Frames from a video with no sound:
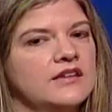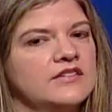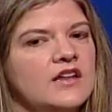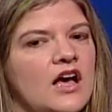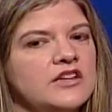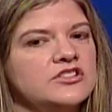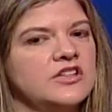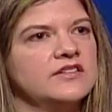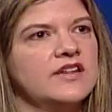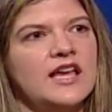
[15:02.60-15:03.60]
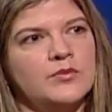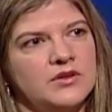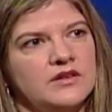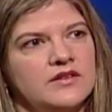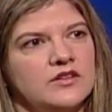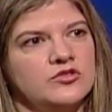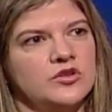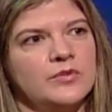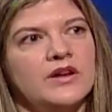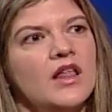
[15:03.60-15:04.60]
it's not just Hampton's
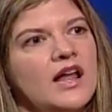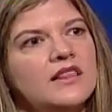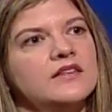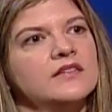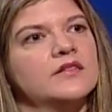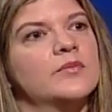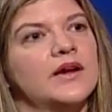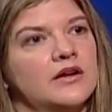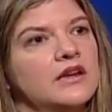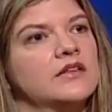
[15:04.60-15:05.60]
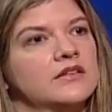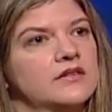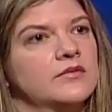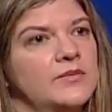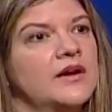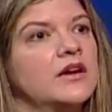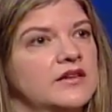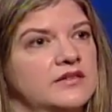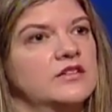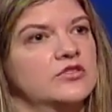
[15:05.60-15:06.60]
history, but a lot of this is
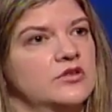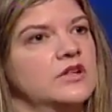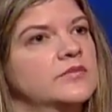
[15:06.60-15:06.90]
America's history.